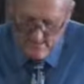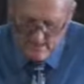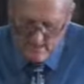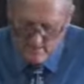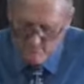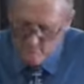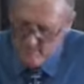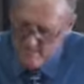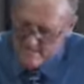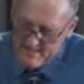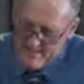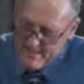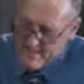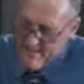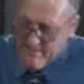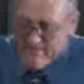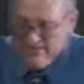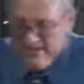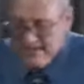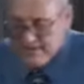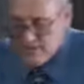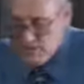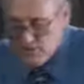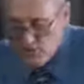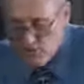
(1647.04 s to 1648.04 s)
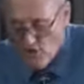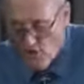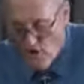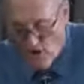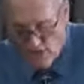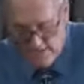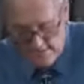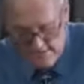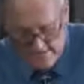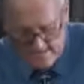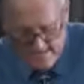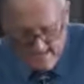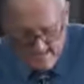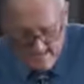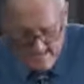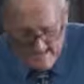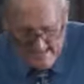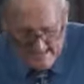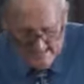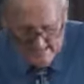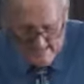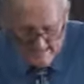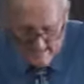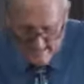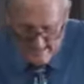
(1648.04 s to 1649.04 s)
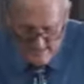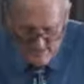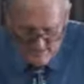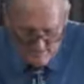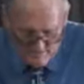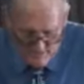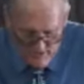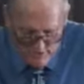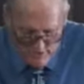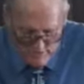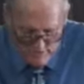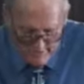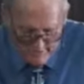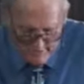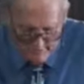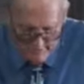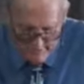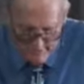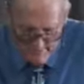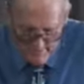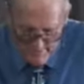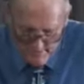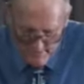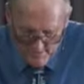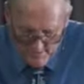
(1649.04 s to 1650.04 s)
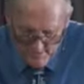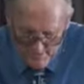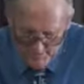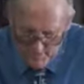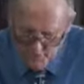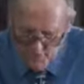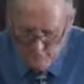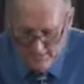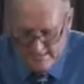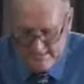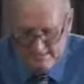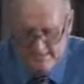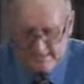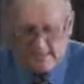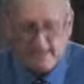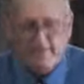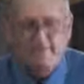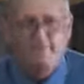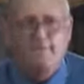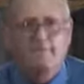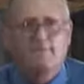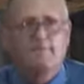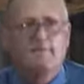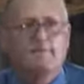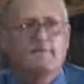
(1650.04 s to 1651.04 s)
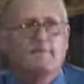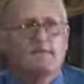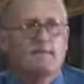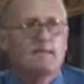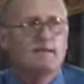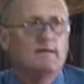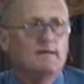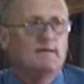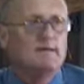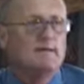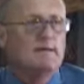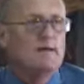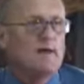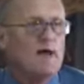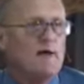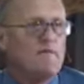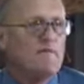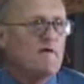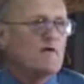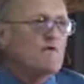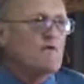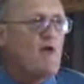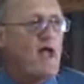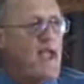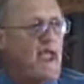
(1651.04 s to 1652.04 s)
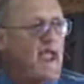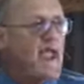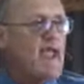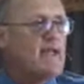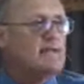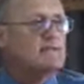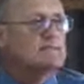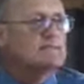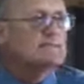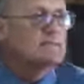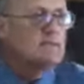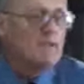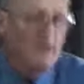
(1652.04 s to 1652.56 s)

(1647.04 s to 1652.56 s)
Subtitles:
but in these last days he has spoken through a son. The great